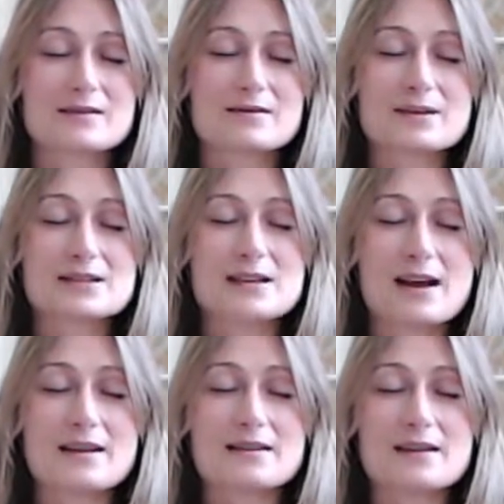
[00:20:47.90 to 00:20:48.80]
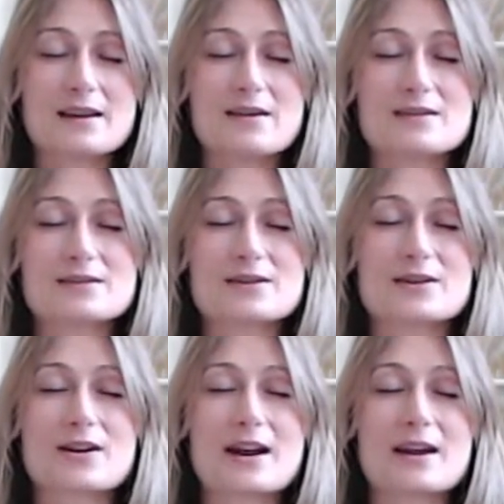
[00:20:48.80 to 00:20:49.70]
We silently
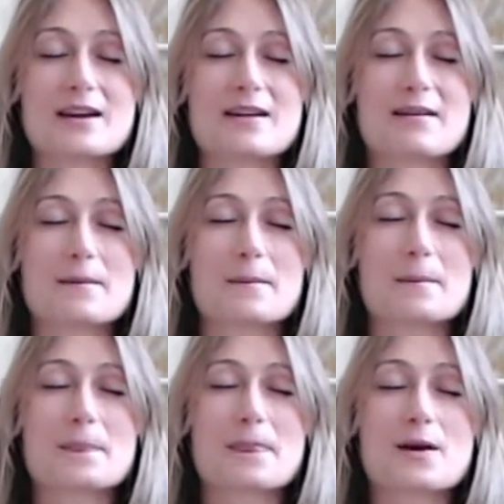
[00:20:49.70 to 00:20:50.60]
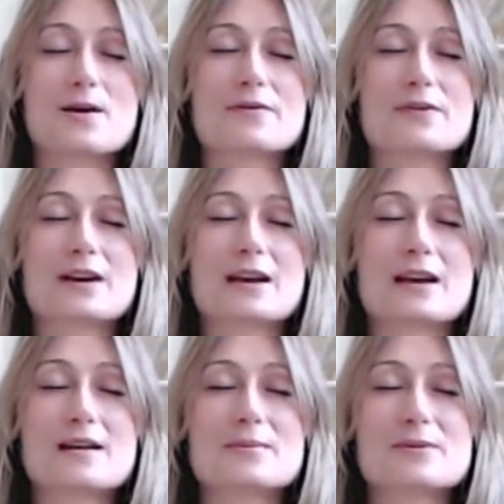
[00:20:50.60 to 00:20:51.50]
consecrate, offering
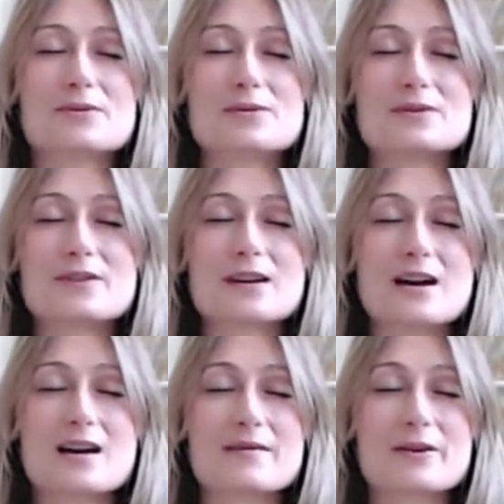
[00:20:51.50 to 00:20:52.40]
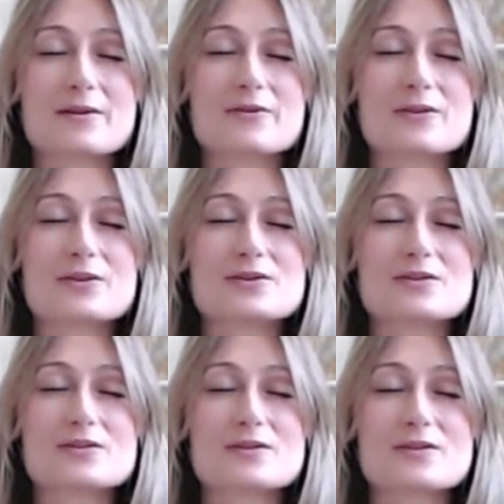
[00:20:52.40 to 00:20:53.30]
up all of the karmic
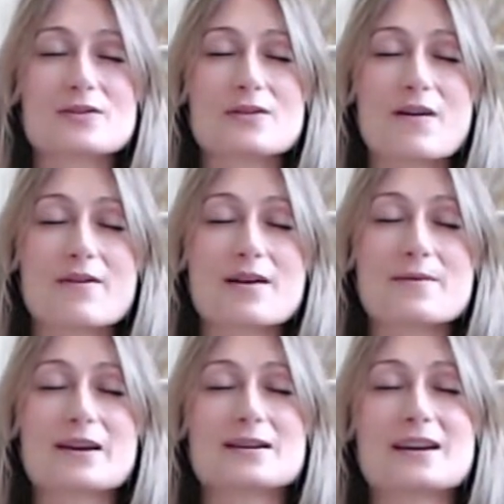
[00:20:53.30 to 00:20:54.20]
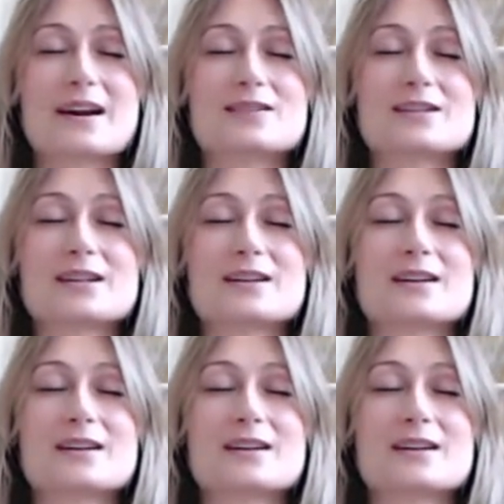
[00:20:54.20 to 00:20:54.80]
fruits of our meditation